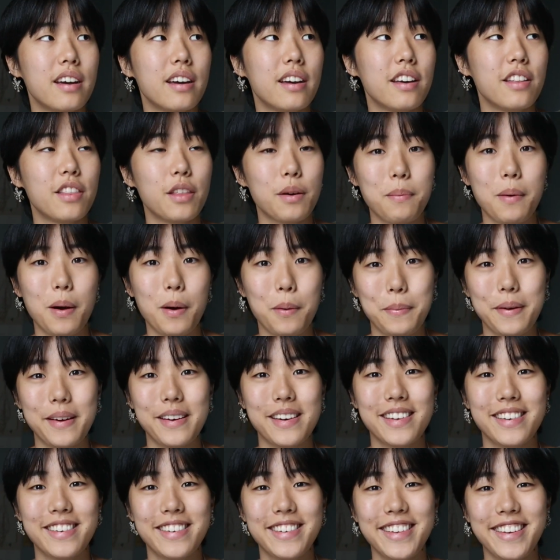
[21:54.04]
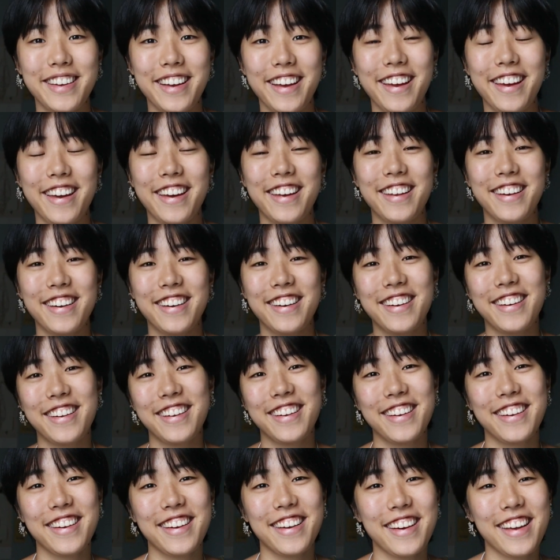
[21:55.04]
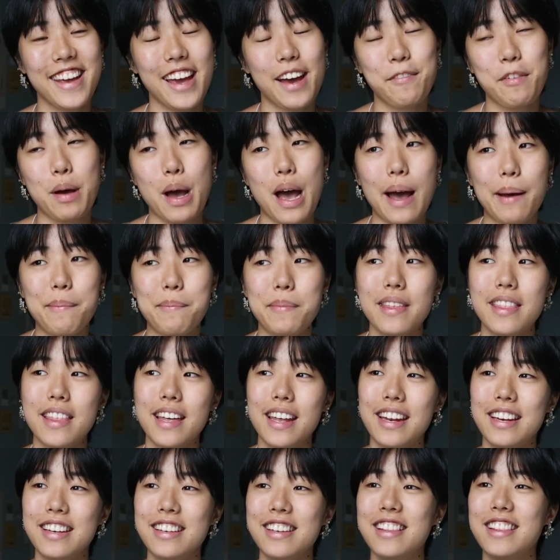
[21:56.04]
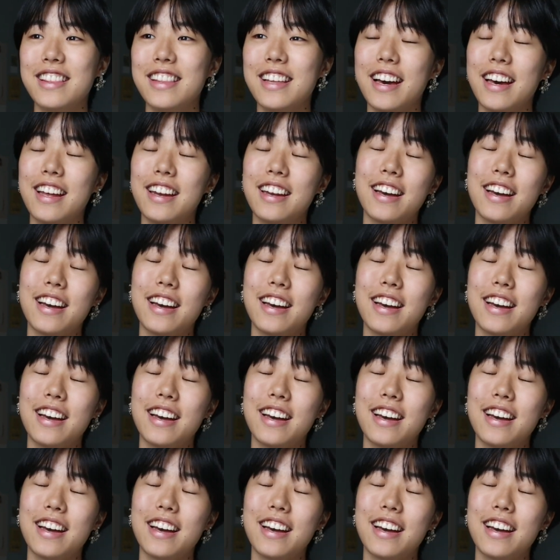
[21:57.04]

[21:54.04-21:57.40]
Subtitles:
the moment. And yeah, I'm happy that I did that.